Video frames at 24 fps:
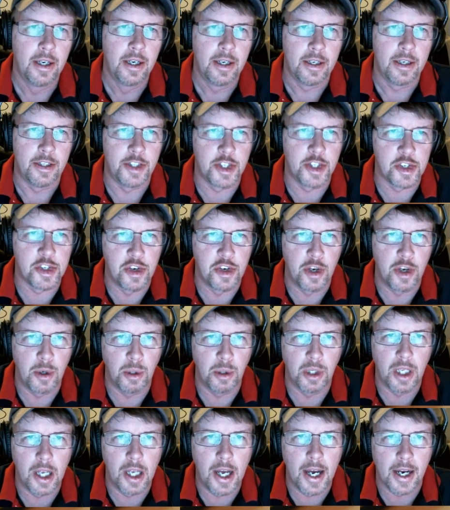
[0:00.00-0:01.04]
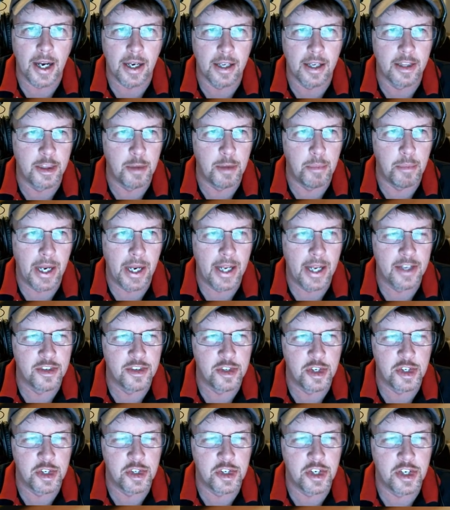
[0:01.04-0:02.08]
just no luck. The bands
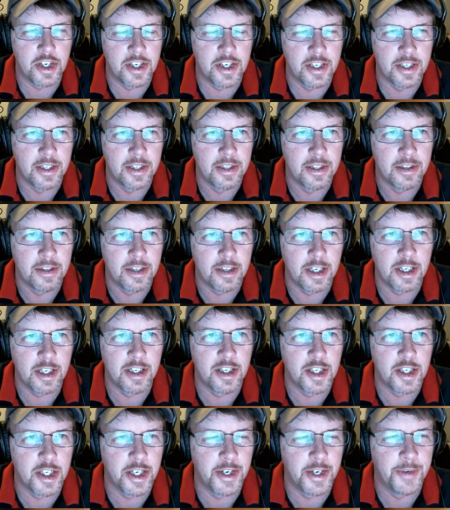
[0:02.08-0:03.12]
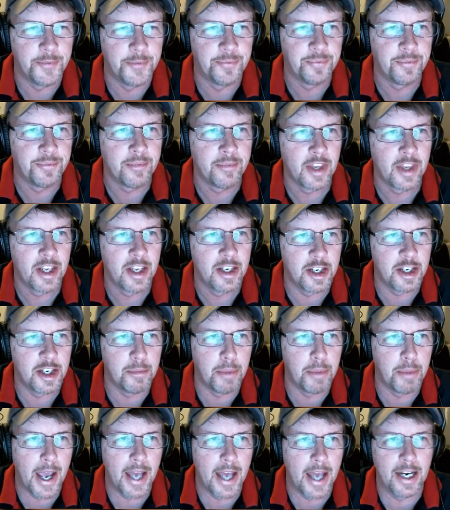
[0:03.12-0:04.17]
just didn't didn't uh,
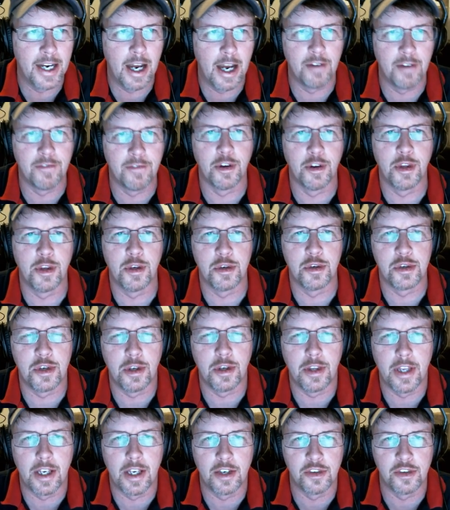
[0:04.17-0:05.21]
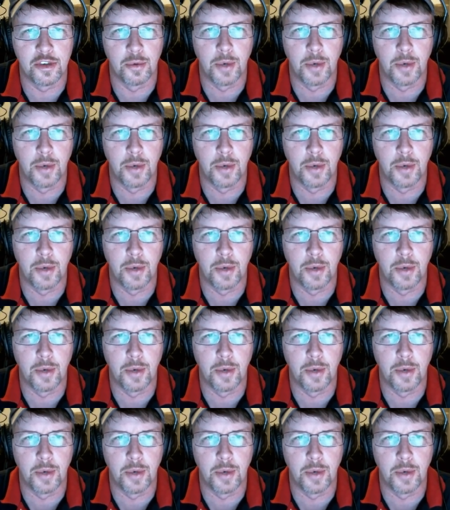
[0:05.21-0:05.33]
didn't pan out for those two things.